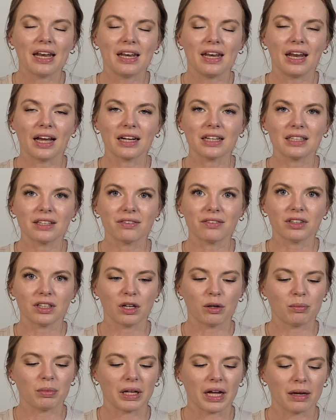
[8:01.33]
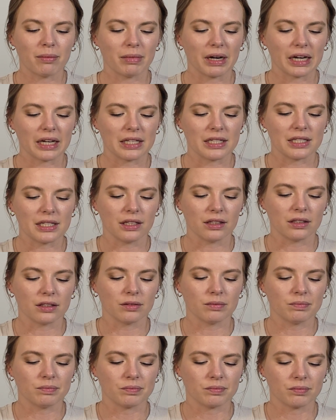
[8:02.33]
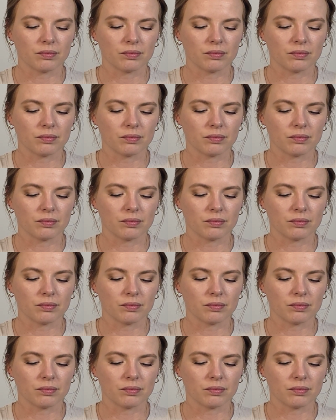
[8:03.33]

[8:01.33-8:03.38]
Next, I'm going to apply my concealer.